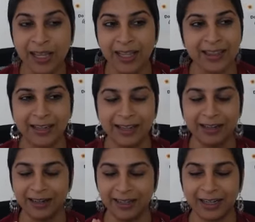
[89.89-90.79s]
There
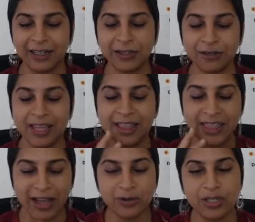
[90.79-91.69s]
are literally
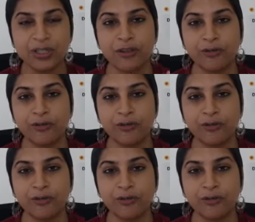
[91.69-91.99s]
thousands of